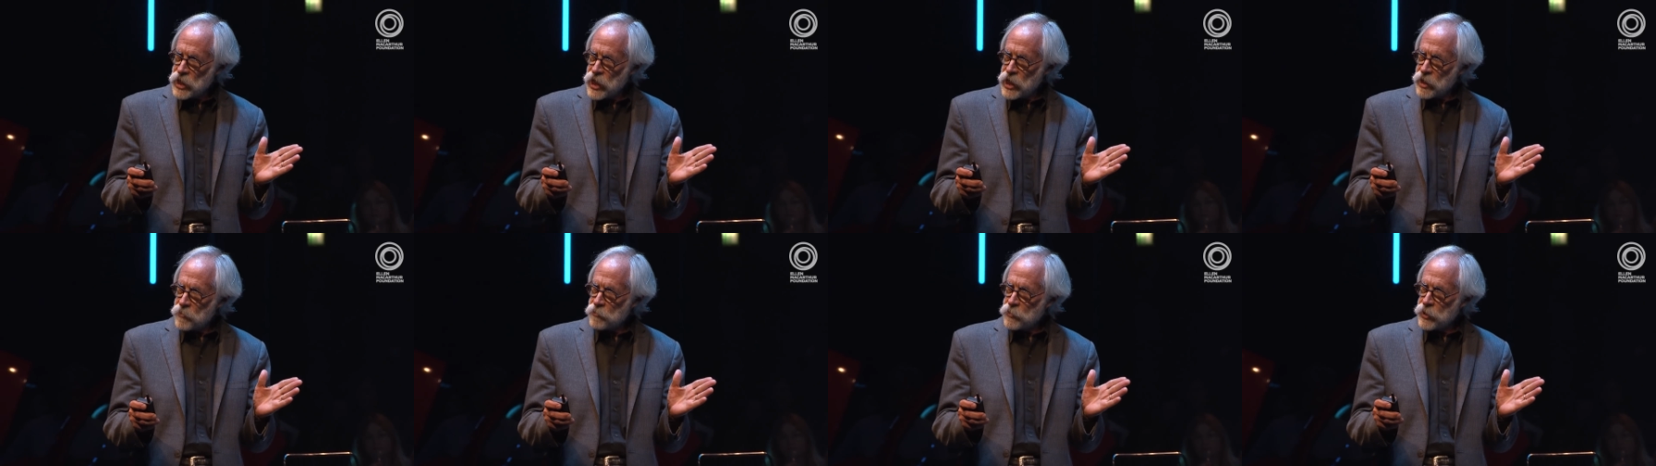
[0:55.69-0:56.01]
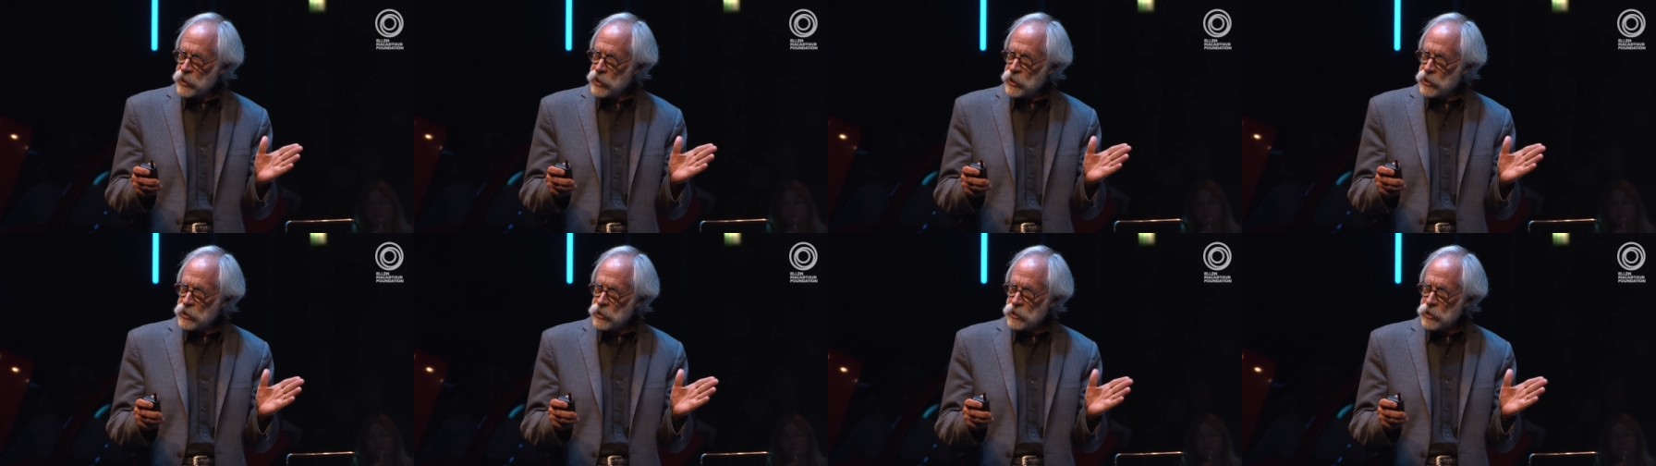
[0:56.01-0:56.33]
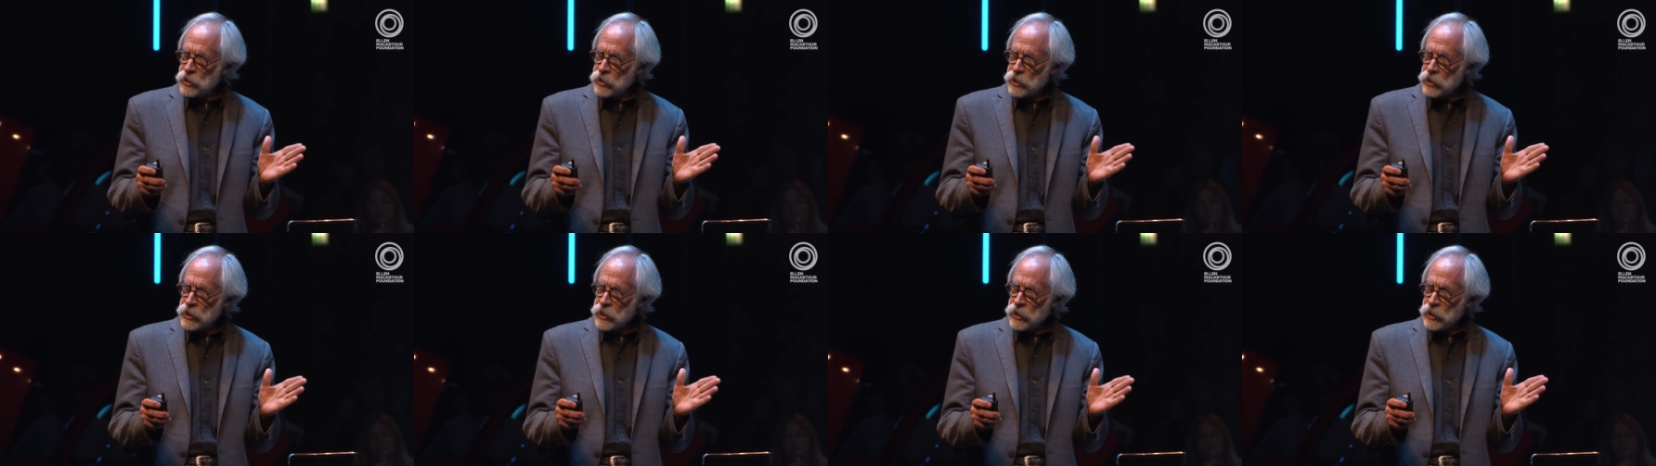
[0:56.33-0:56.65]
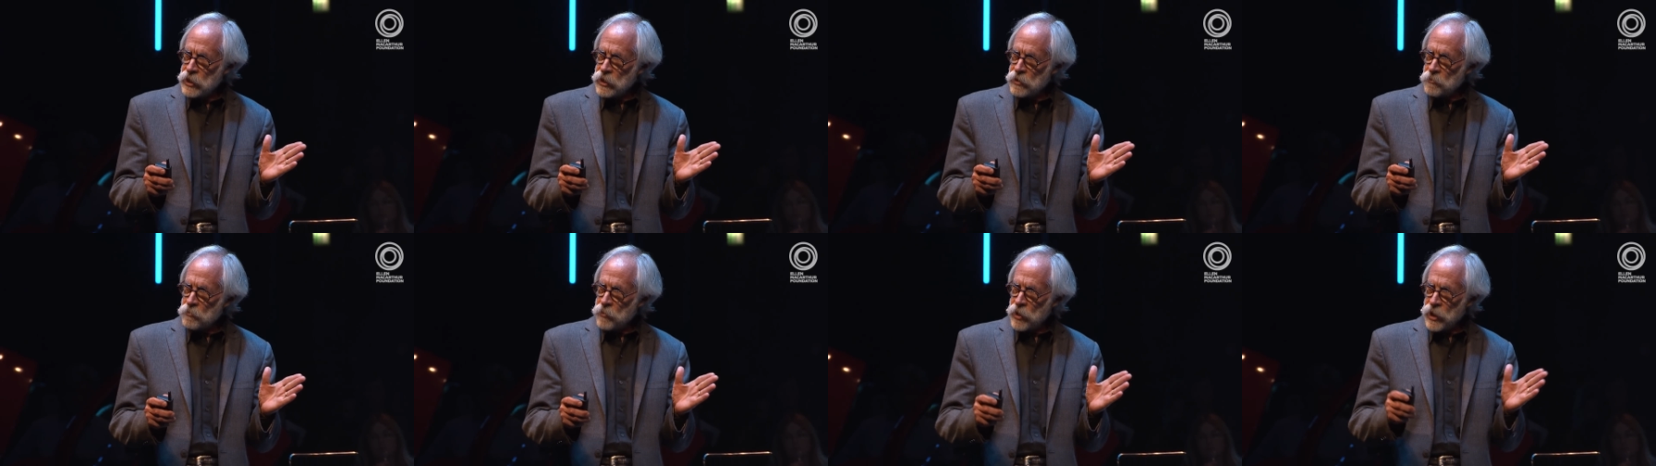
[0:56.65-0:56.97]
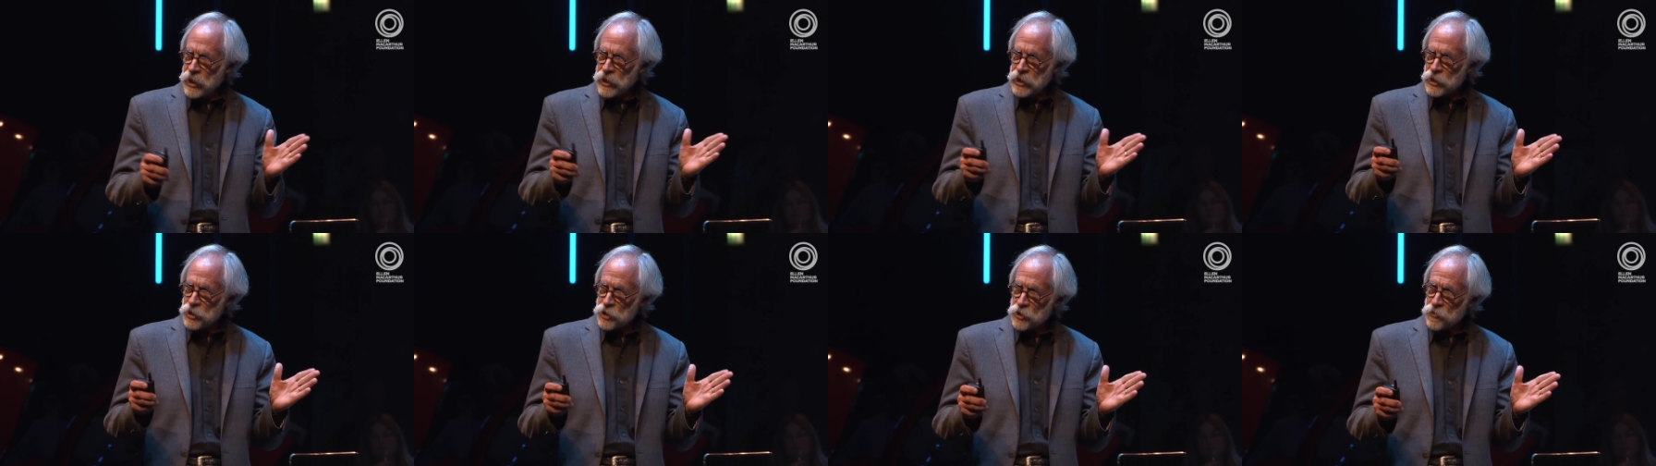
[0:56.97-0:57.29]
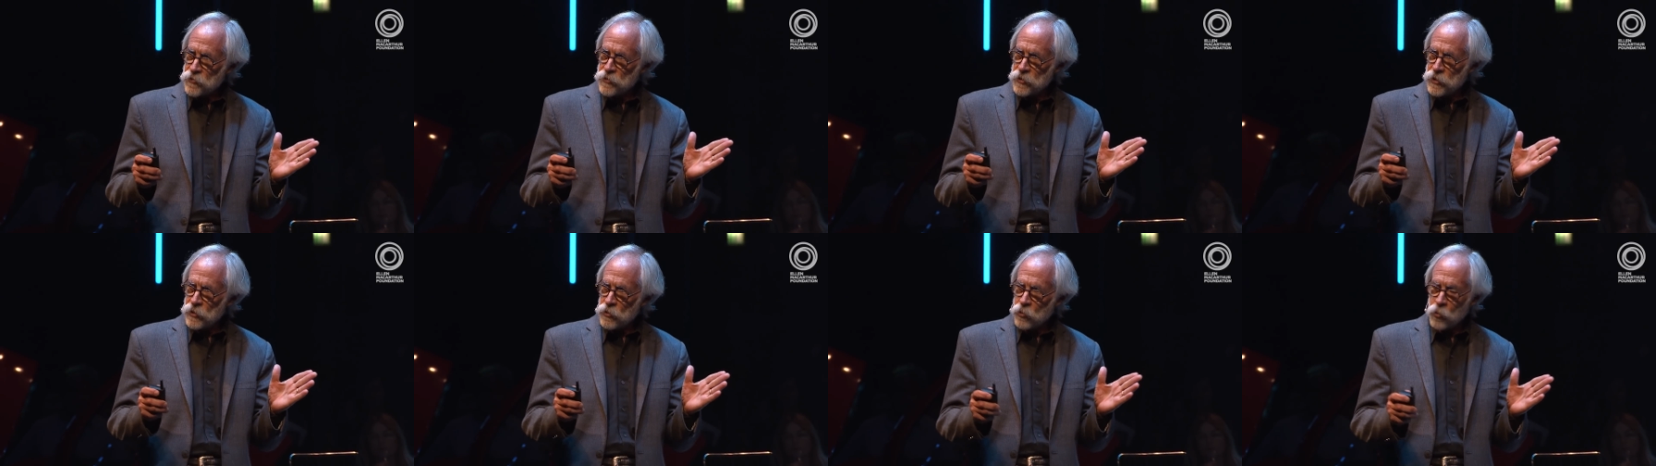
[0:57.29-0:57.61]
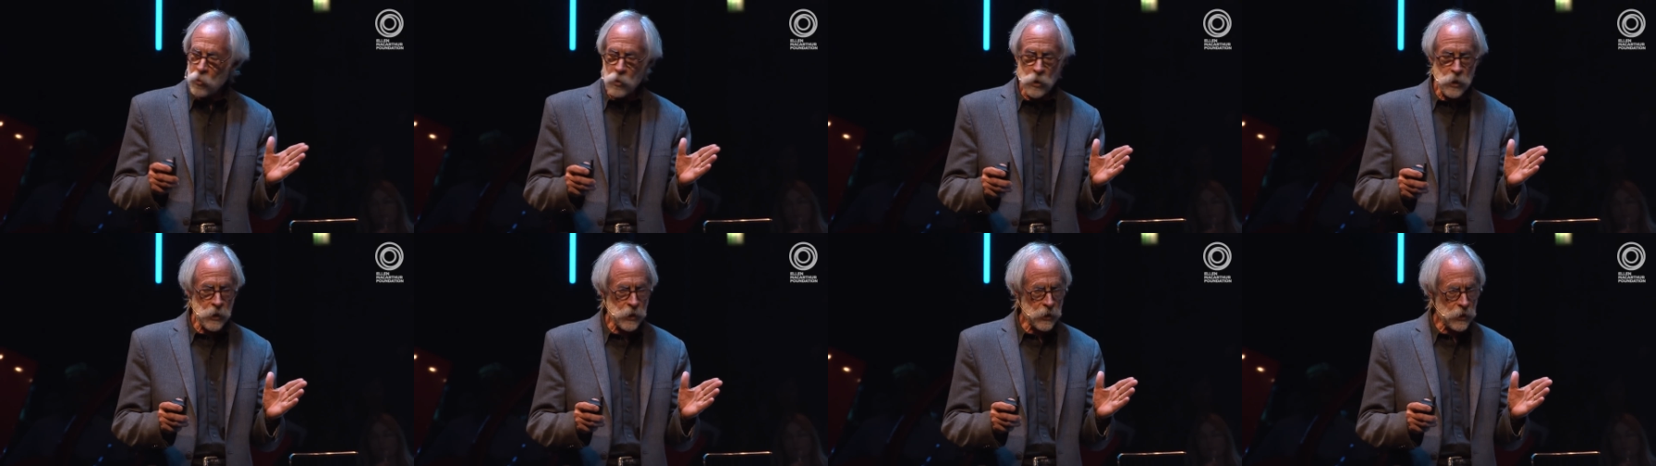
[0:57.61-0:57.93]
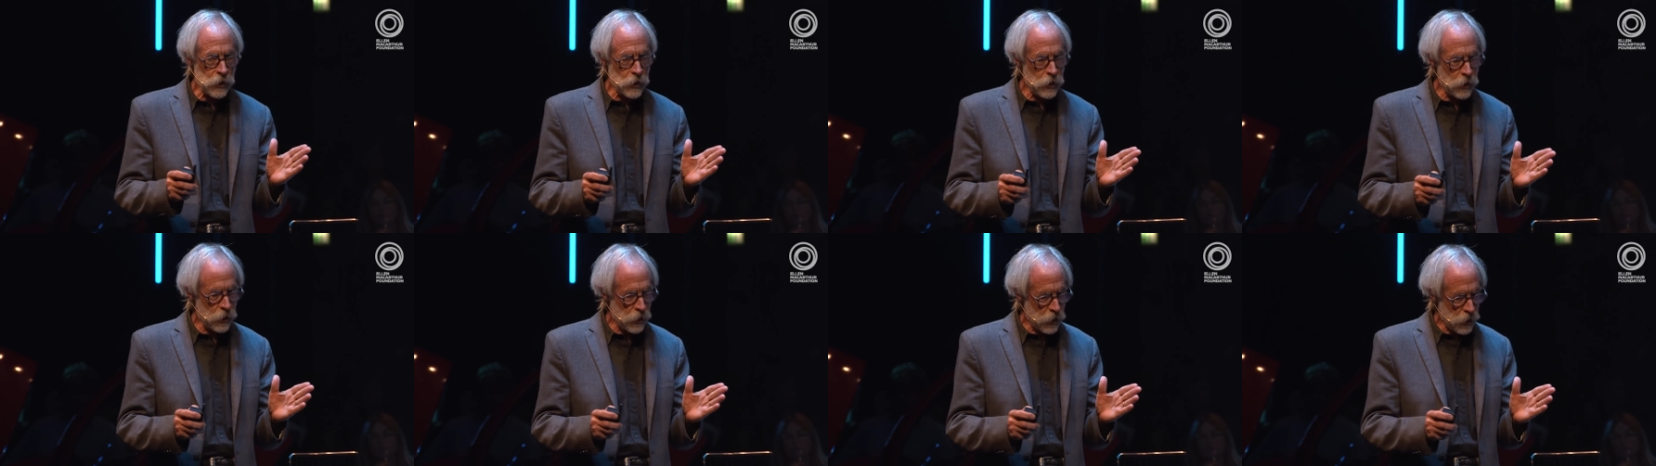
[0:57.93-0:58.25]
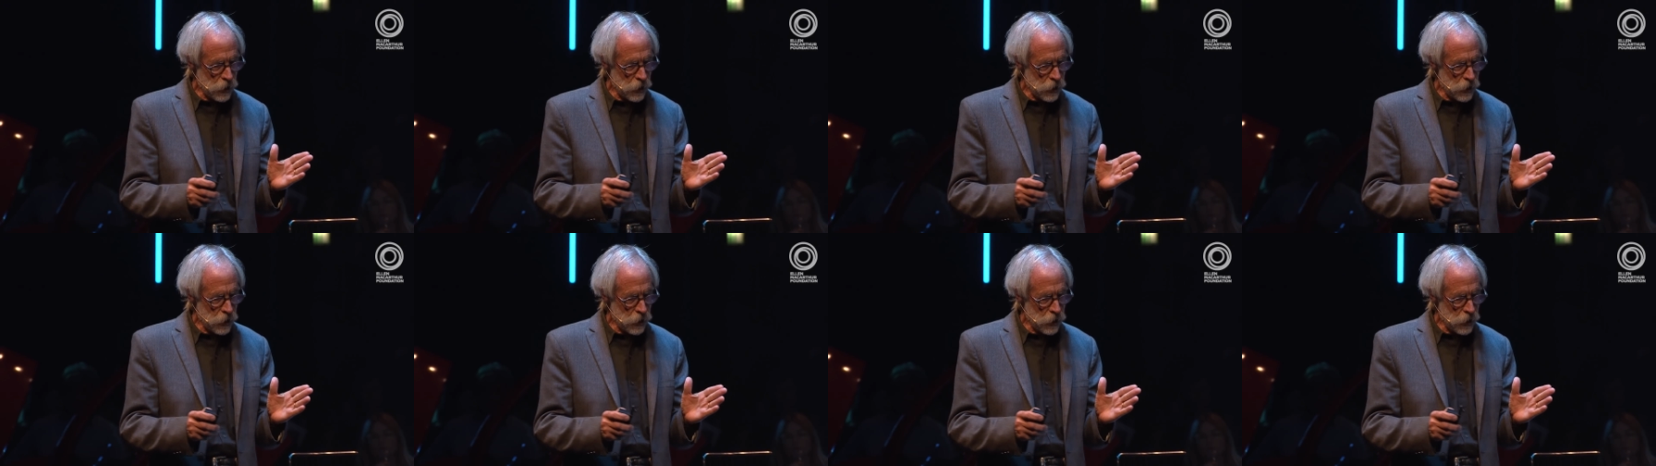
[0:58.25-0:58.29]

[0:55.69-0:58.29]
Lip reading: happened in Biosphere 1,